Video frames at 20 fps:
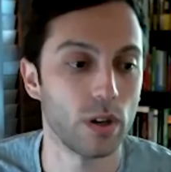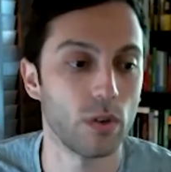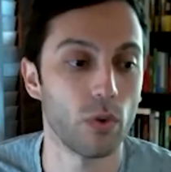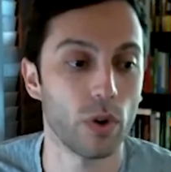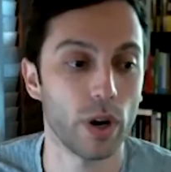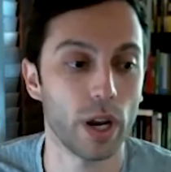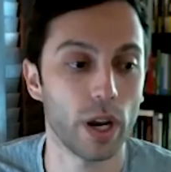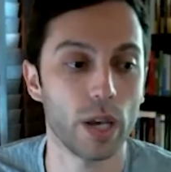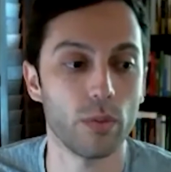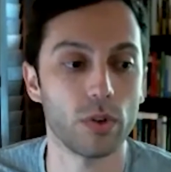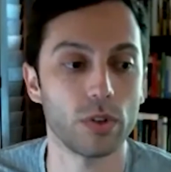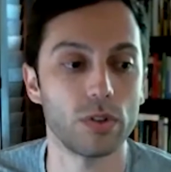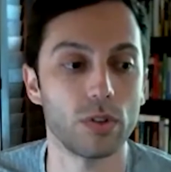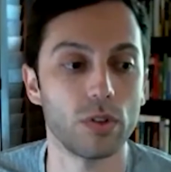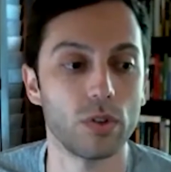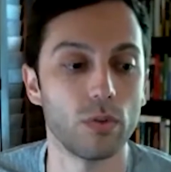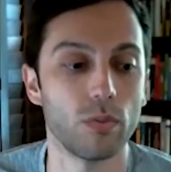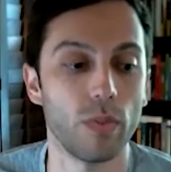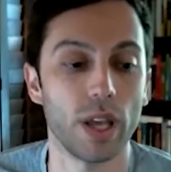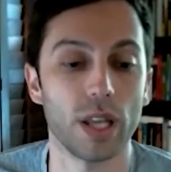able to
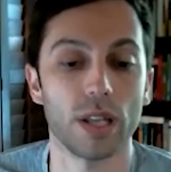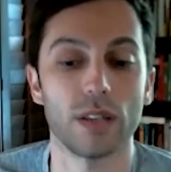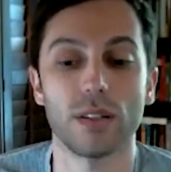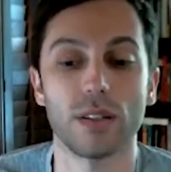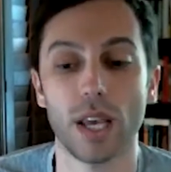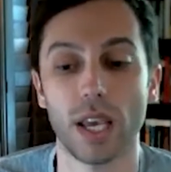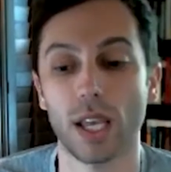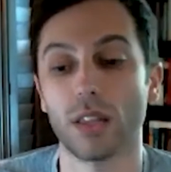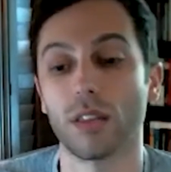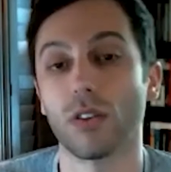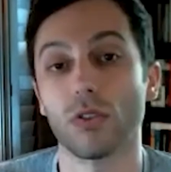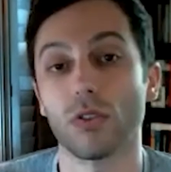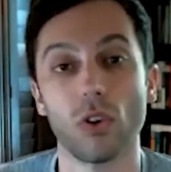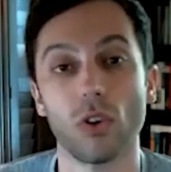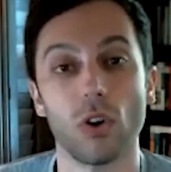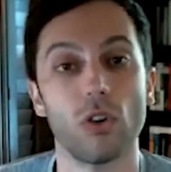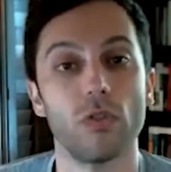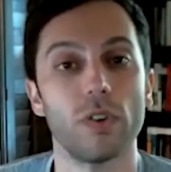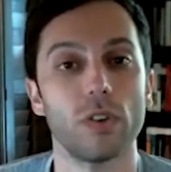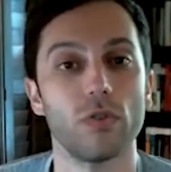maintain those
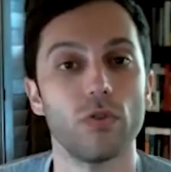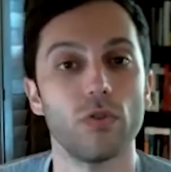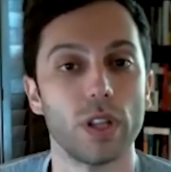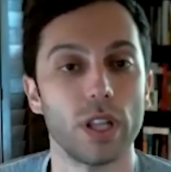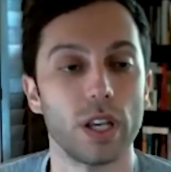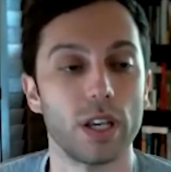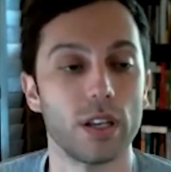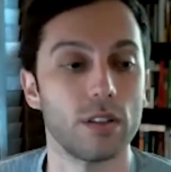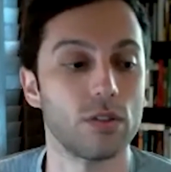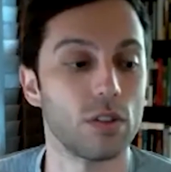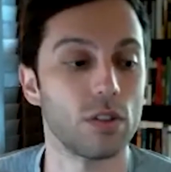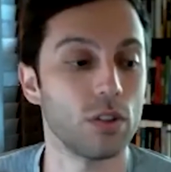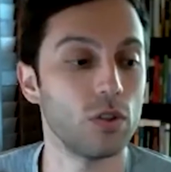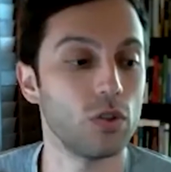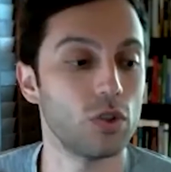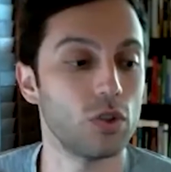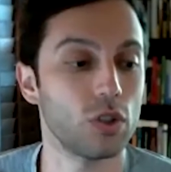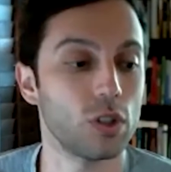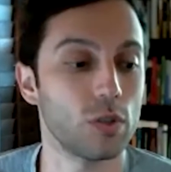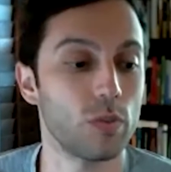COVID-related solutions,